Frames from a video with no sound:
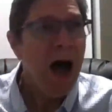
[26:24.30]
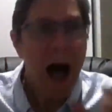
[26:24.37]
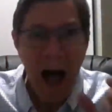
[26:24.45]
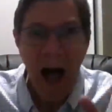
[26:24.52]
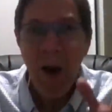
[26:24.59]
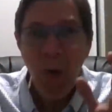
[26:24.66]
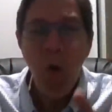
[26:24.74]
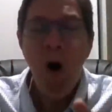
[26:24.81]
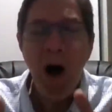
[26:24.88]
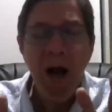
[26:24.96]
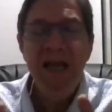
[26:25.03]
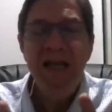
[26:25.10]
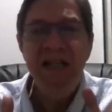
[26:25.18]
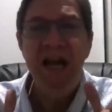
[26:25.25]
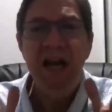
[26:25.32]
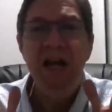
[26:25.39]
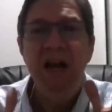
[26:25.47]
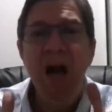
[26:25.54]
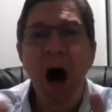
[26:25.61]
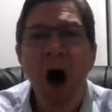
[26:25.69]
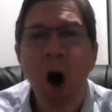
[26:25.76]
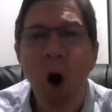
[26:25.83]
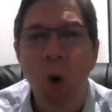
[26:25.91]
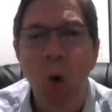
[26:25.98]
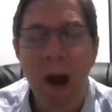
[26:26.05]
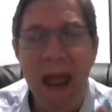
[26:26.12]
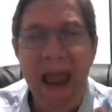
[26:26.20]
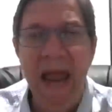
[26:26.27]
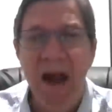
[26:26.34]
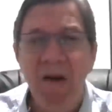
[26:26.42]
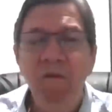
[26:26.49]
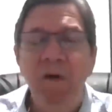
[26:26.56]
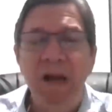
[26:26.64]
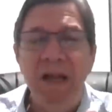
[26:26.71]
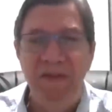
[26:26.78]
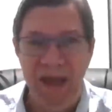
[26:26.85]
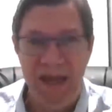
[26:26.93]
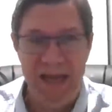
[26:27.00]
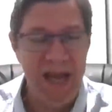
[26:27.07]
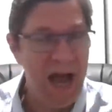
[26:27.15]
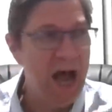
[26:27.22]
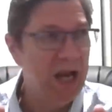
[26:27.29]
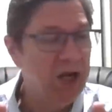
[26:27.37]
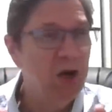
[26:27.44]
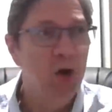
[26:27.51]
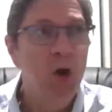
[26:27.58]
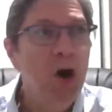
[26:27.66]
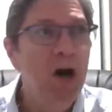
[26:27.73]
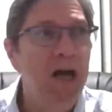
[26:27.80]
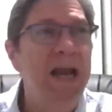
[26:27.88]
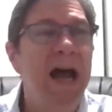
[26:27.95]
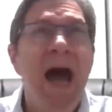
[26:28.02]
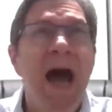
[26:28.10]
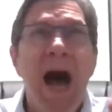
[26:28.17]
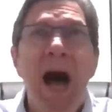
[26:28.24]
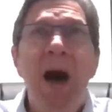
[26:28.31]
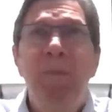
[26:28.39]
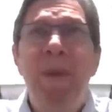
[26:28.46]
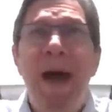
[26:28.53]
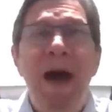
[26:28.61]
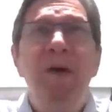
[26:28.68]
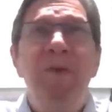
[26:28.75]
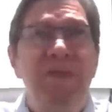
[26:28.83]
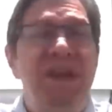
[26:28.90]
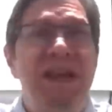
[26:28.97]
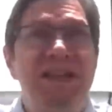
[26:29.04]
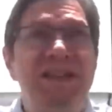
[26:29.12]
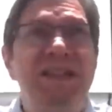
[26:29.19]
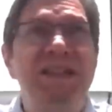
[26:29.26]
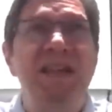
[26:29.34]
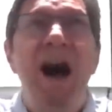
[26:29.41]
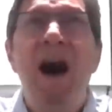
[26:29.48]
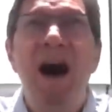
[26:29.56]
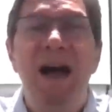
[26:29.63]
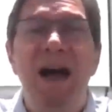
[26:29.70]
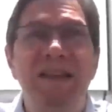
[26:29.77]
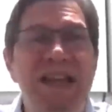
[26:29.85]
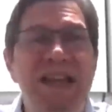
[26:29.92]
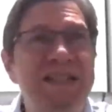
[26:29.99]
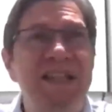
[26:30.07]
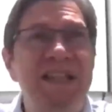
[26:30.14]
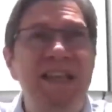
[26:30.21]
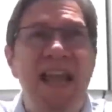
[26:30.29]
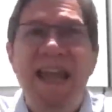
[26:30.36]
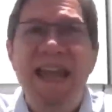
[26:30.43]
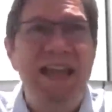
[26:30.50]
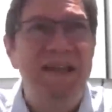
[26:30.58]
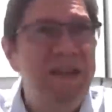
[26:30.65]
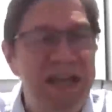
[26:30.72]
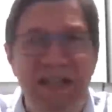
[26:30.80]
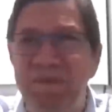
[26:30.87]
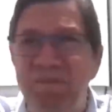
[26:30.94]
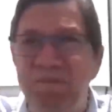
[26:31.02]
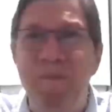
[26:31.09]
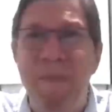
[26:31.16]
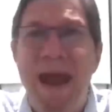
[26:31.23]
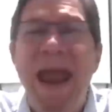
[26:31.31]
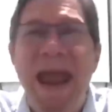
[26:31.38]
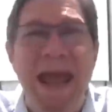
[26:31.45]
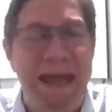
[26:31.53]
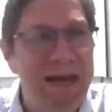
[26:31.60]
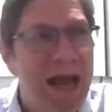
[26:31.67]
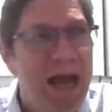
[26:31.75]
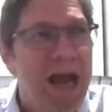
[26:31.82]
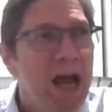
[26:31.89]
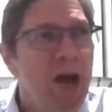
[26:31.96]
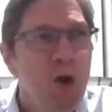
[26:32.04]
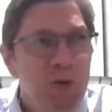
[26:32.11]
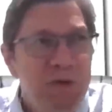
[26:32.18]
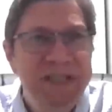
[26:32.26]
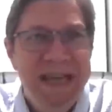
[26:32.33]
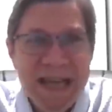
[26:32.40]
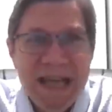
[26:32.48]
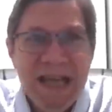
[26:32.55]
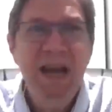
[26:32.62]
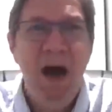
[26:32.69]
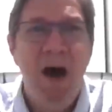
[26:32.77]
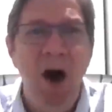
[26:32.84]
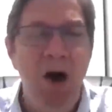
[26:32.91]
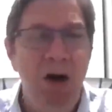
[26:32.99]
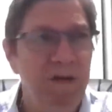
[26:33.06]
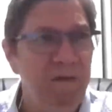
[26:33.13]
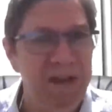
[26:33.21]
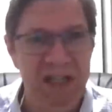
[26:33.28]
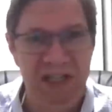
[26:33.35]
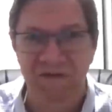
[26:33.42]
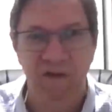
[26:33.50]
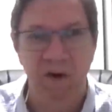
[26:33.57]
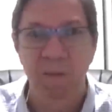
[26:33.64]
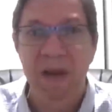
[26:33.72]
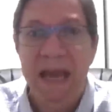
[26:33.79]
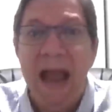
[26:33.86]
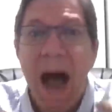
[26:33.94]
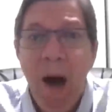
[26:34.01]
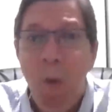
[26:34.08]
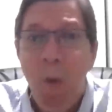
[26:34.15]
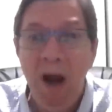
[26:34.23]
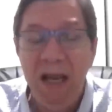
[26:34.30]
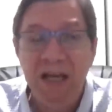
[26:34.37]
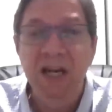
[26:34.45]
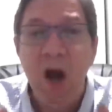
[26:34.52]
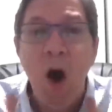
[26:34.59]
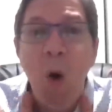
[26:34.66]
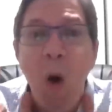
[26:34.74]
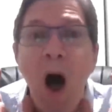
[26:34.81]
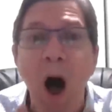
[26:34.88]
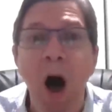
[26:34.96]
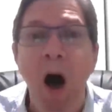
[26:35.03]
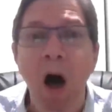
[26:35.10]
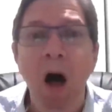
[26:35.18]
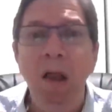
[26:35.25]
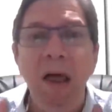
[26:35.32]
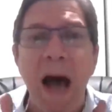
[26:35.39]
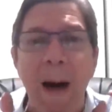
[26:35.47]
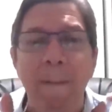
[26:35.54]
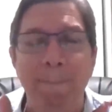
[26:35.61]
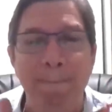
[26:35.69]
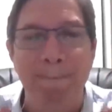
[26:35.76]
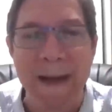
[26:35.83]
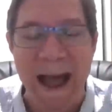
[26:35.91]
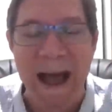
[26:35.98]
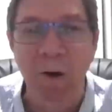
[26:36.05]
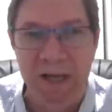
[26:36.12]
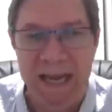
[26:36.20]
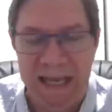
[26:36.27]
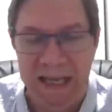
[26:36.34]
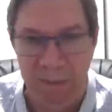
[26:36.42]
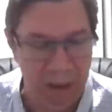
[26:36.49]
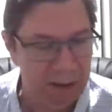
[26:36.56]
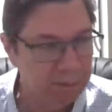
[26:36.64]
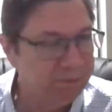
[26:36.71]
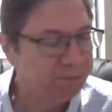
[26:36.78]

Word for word: I wanted to know everything I could about this God, this king, this man who did all of this for me. I wanted to know all about him.